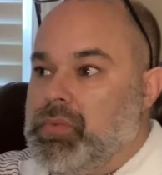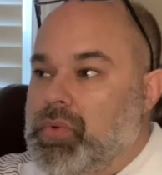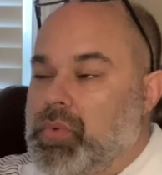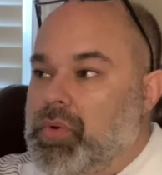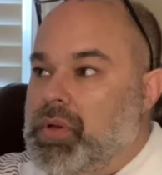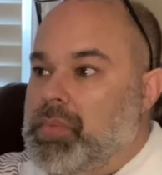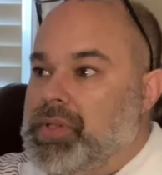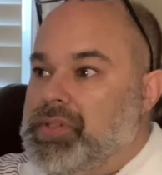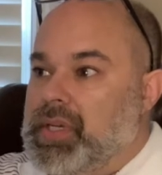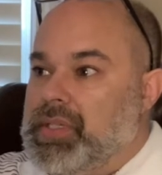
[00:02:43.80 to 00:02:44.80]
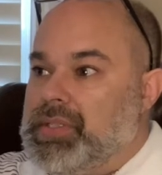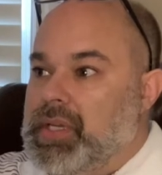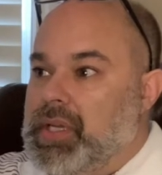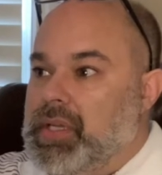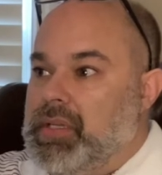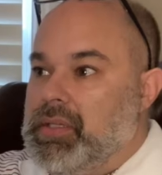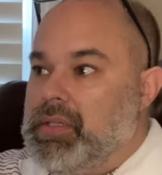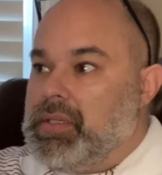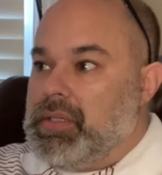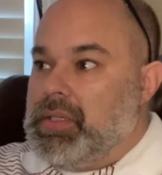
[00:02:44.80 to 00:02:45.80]
what word am I trying to say?
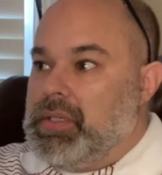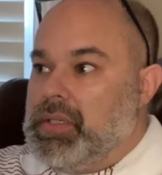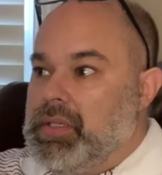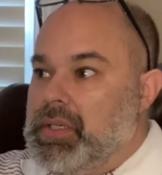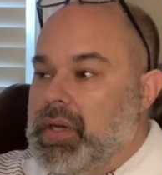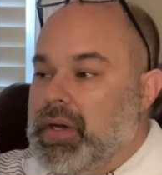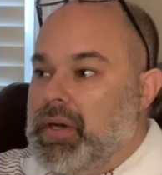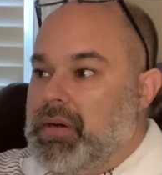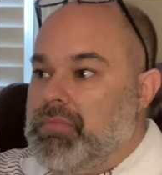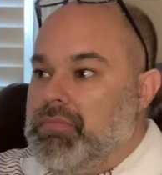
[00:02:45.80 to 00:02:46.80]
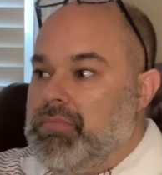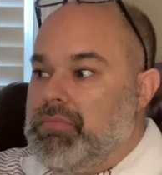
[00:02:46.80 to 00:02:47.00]
Um,